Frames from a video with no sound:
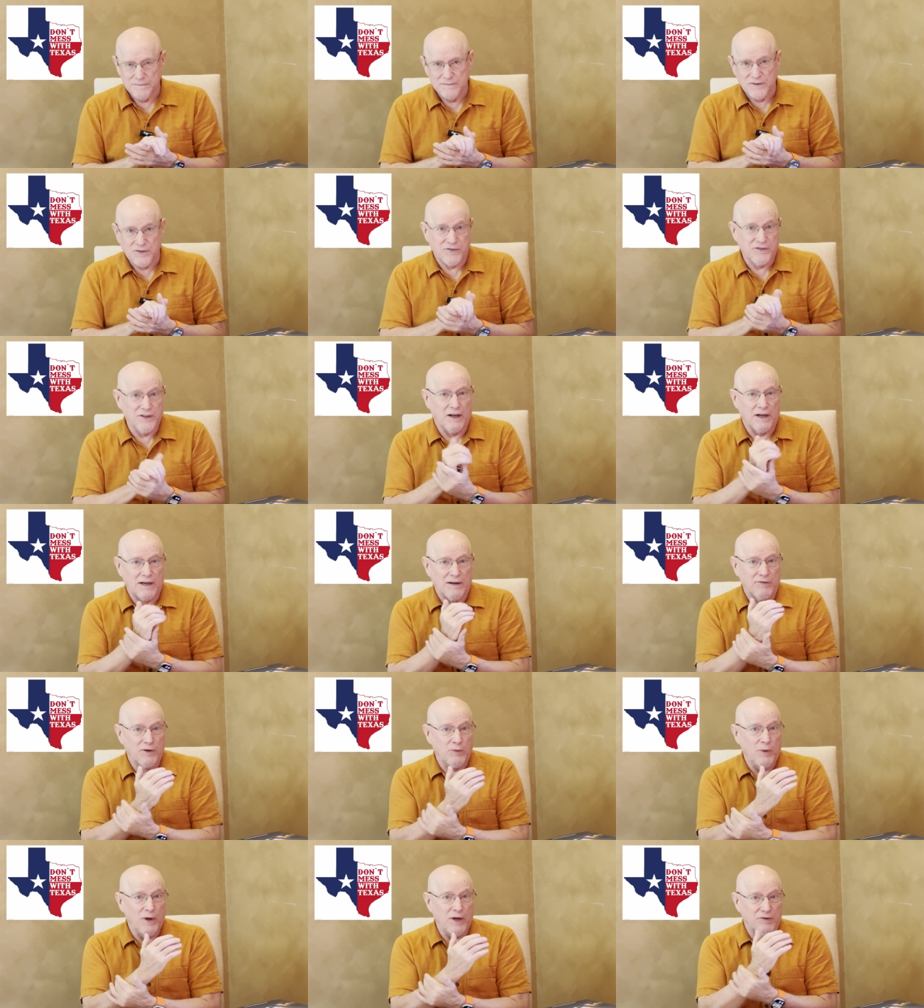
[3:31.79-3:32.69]
still
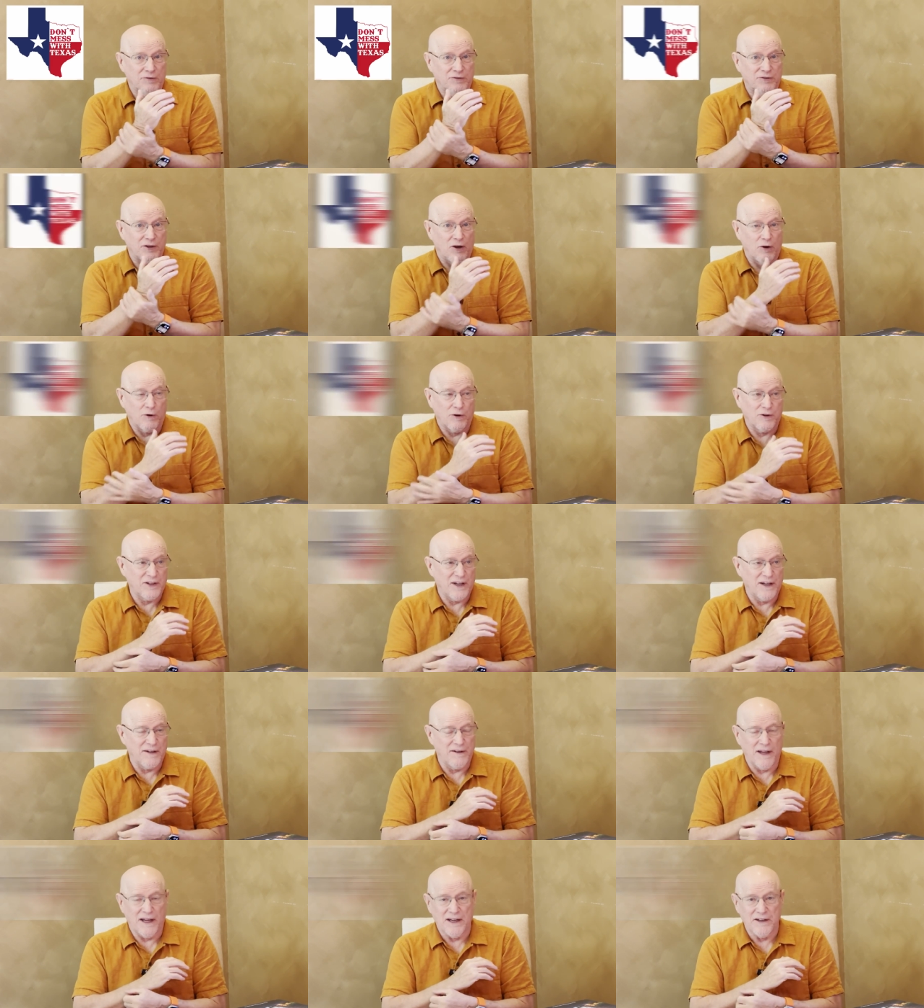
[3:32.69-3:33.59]
every week or so or
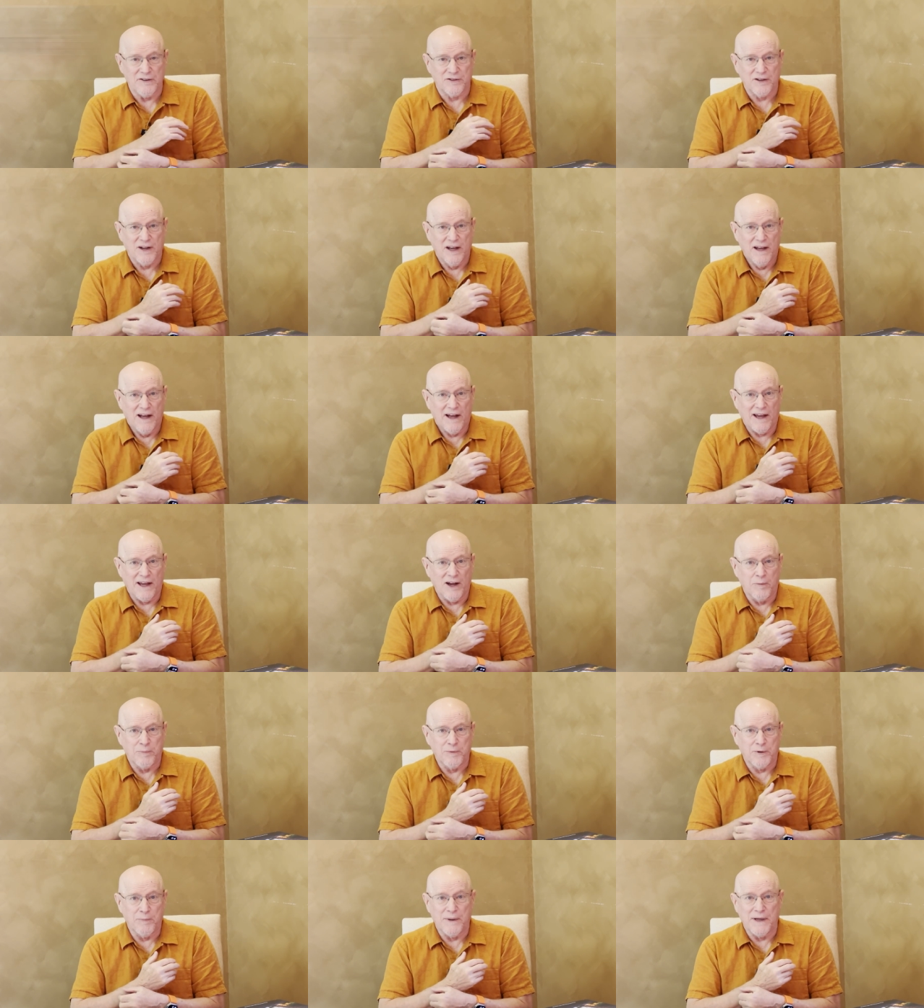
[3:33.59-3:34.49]
10 days, I
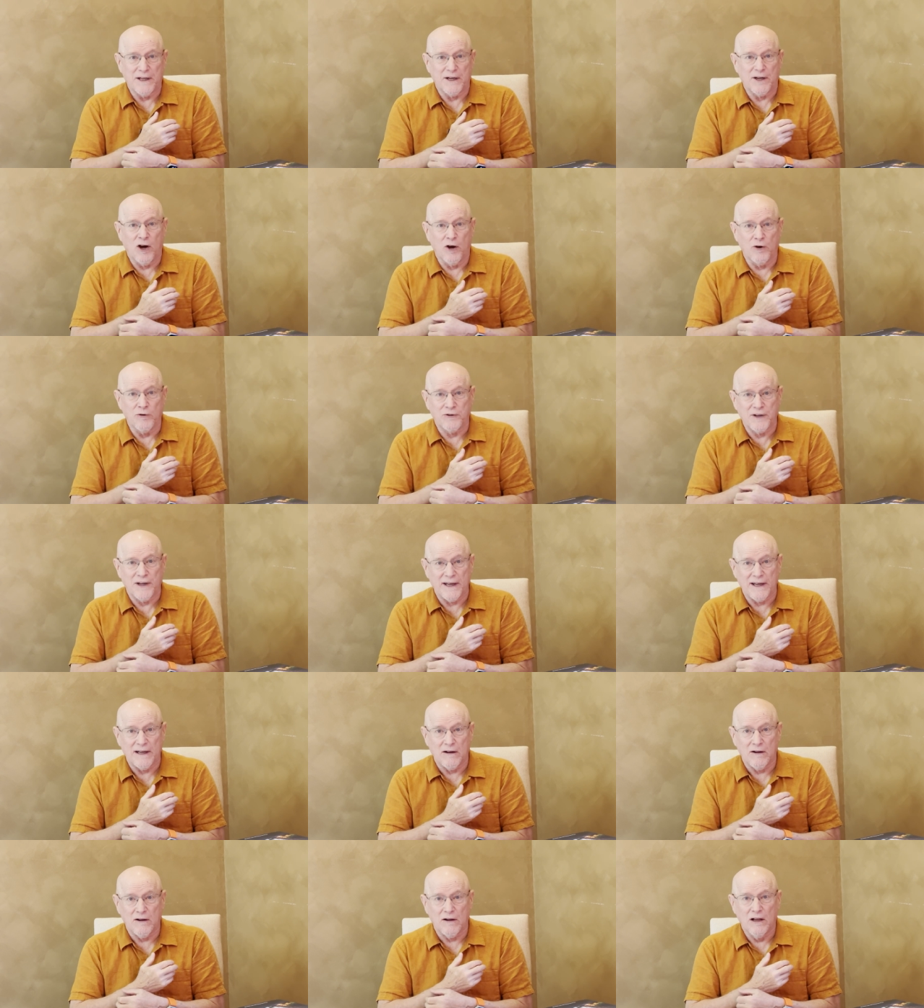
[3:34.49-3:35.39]
hope to be in a
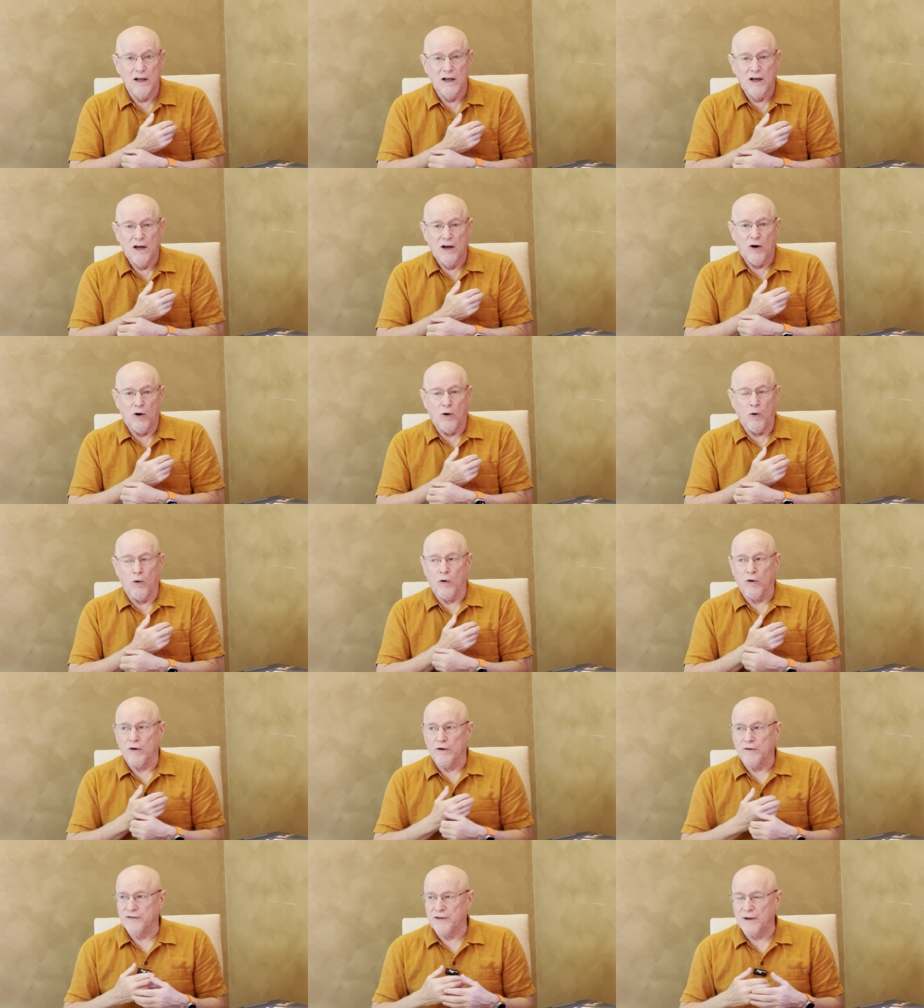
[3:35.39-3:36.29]
hotel
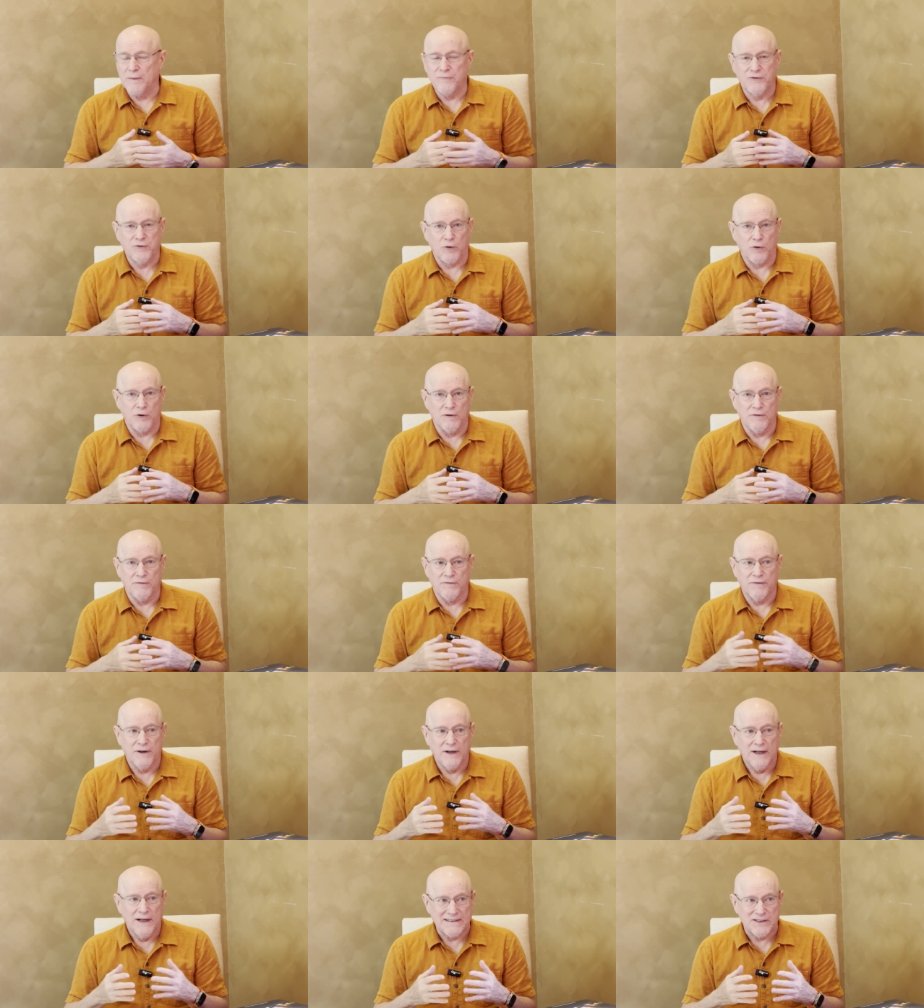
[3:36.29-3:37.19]
or some sort of
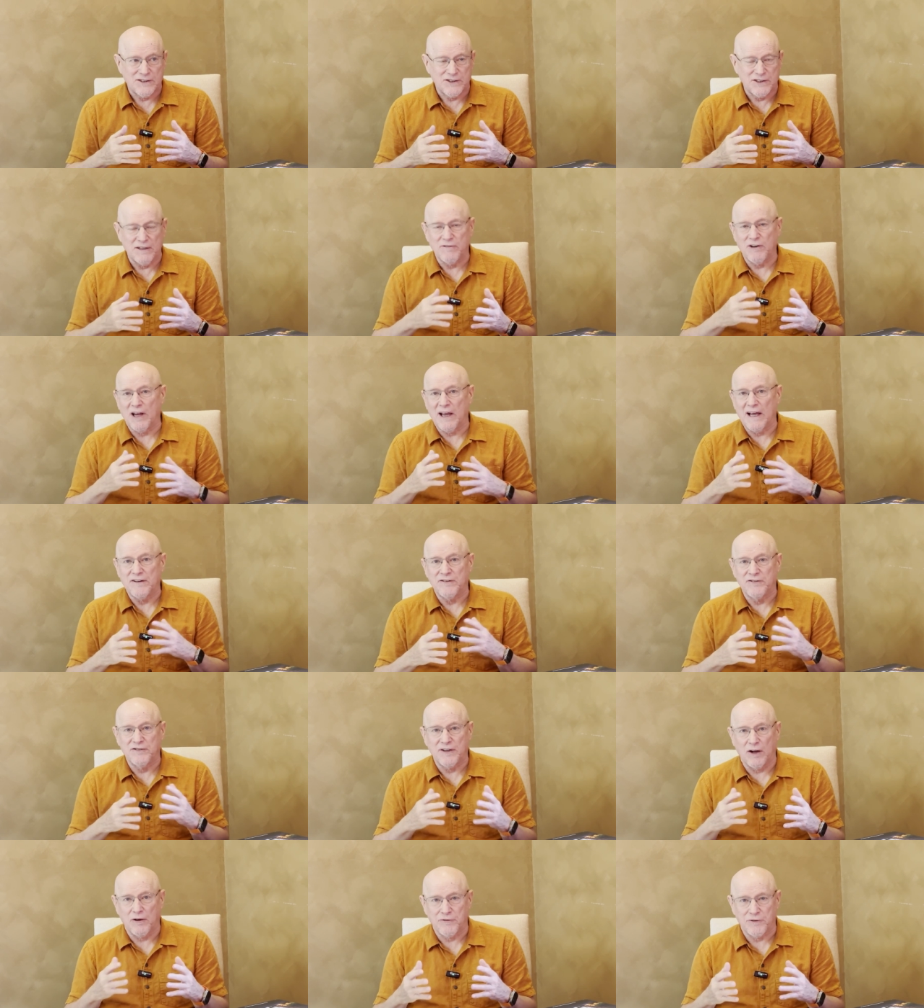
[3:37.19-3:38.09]
civilized
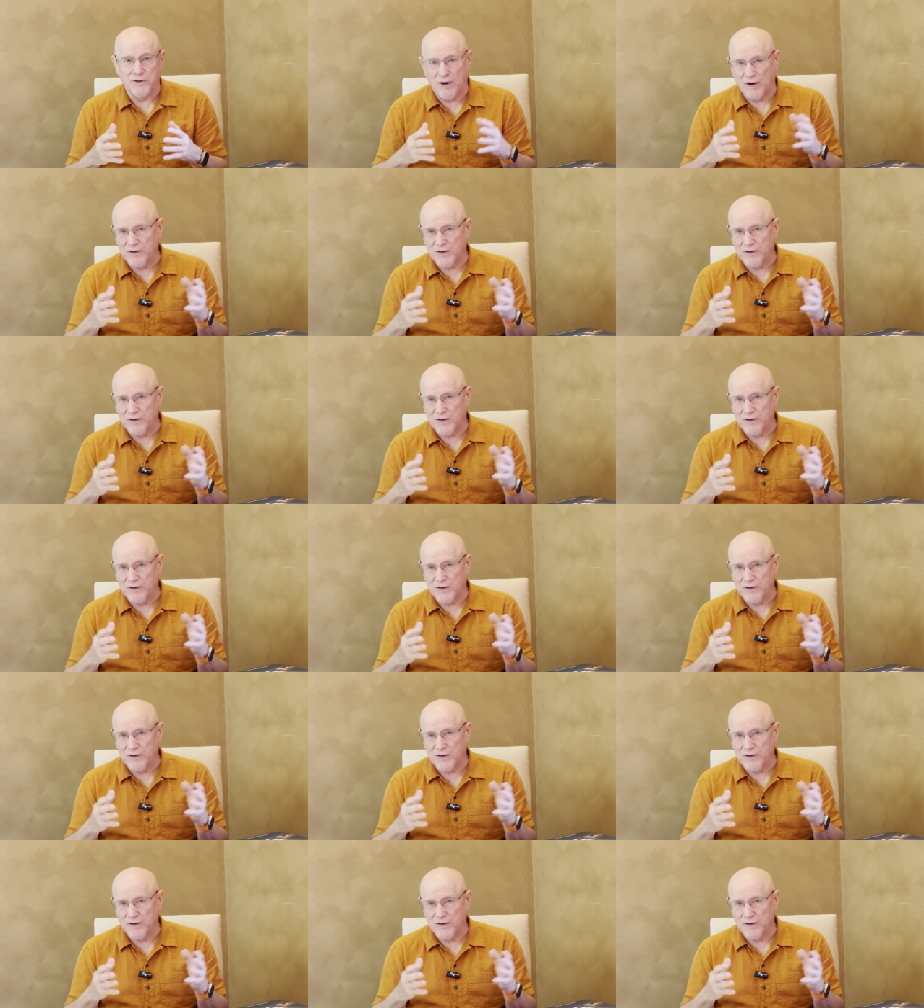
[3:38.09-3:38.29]
shelter.